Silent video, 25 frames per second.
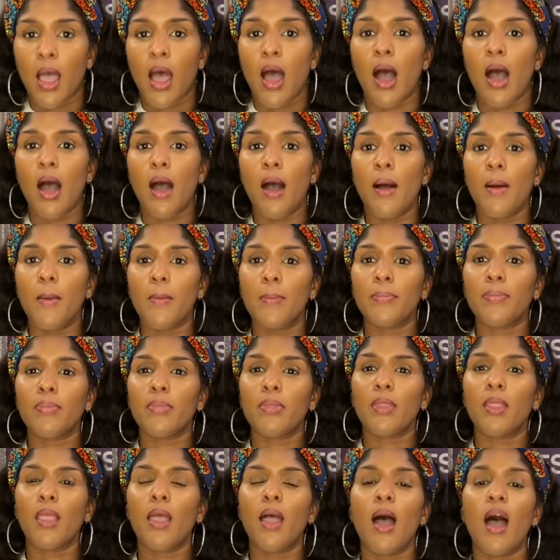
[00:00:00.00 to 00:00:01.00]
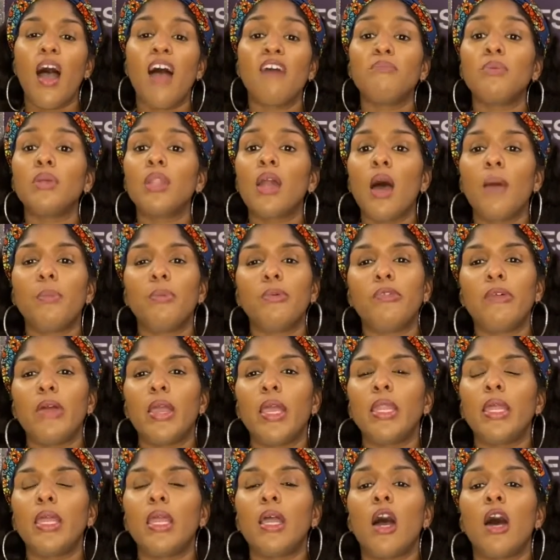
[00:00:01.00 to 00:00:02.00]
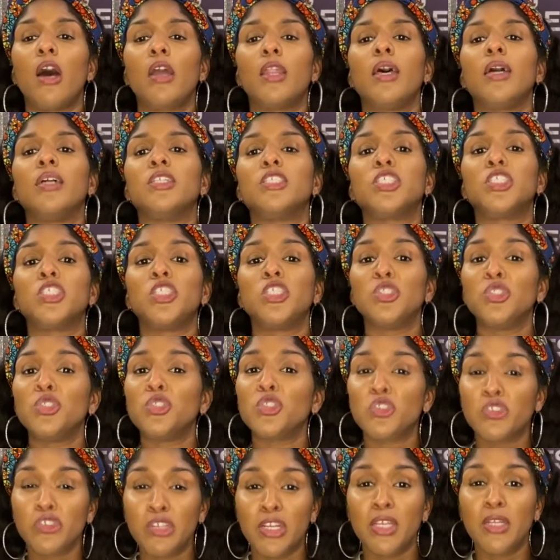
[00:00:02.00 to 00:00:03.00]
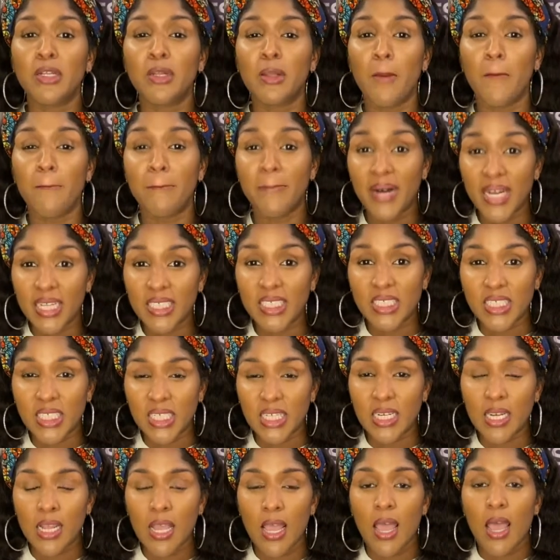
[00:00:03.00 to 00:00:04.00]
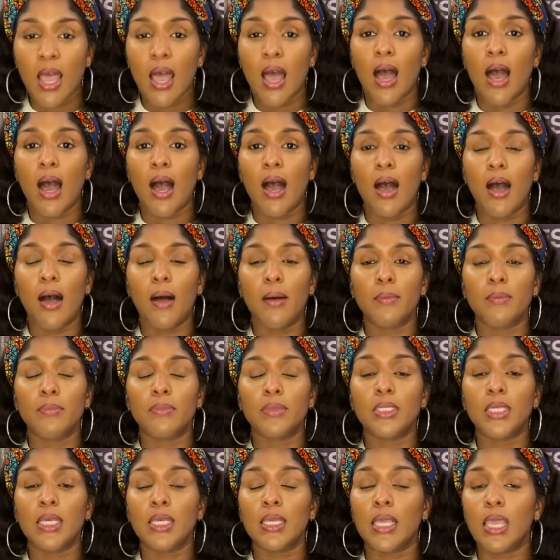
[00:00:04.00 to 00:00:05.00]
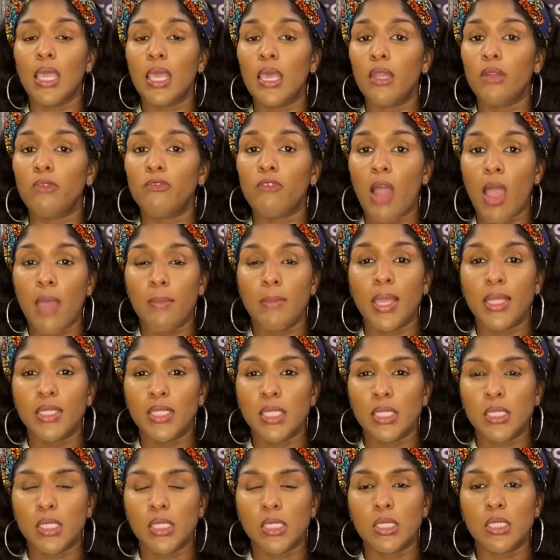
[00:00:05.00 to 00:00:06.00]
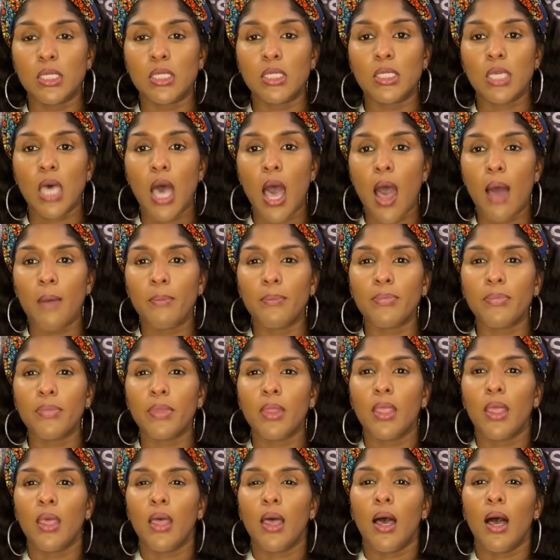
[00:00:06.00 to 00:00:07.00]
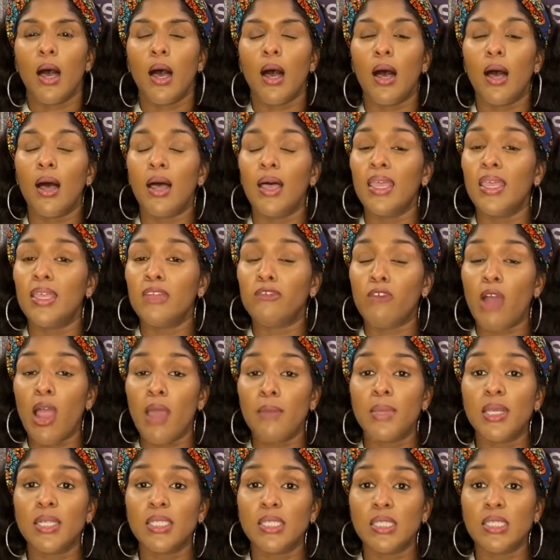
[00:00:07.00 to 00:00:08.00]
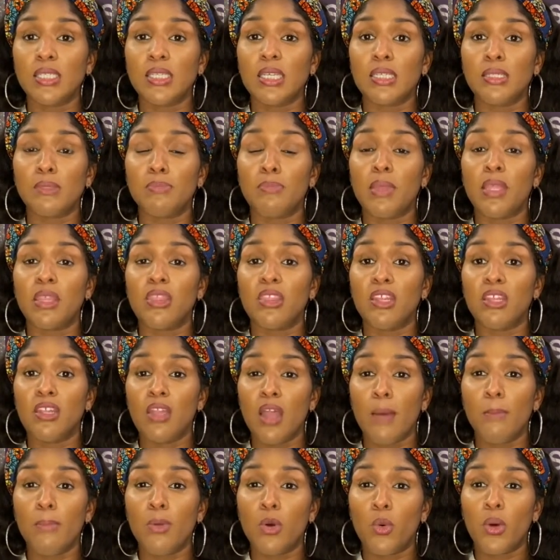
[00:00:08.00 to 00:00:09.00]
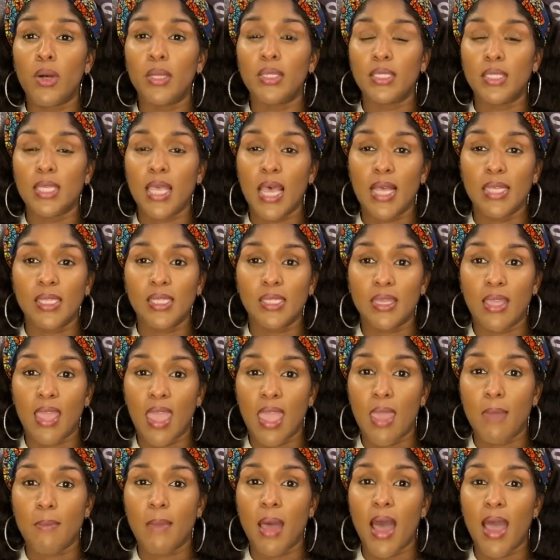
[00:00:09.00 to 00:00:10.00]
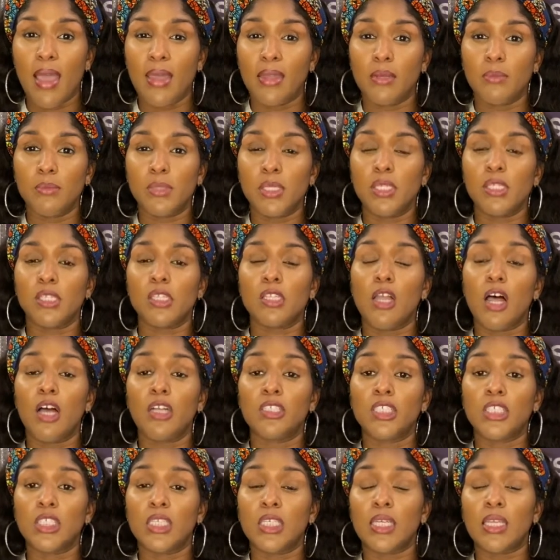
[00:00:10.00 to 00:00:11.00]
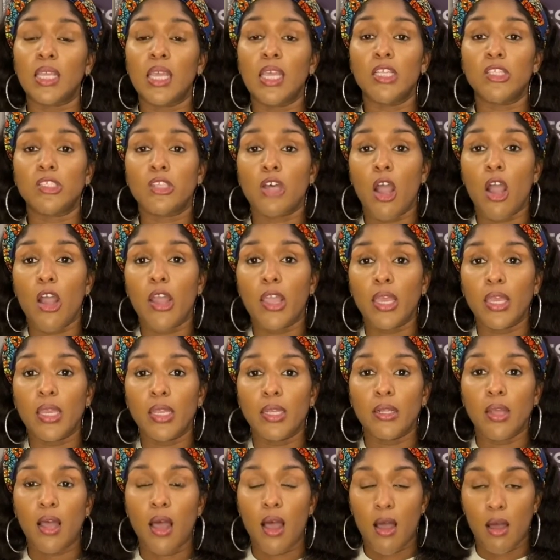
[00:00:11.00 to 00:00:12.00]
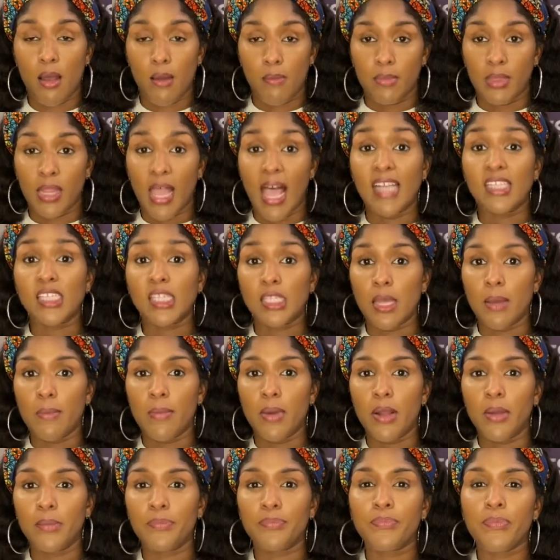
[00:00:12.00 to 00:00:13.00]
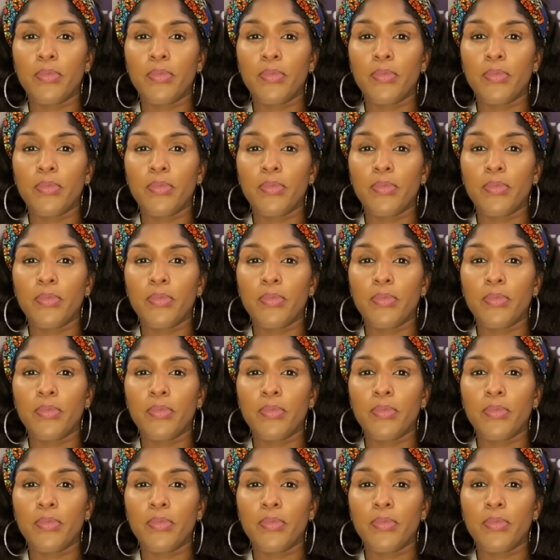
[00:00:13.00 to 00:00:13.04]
Um, I've been operating on a shoestring budget um, to get Rhymantics to the top. Uh, and Rhymantics has been the number one test game item since launching in Target um, last summer.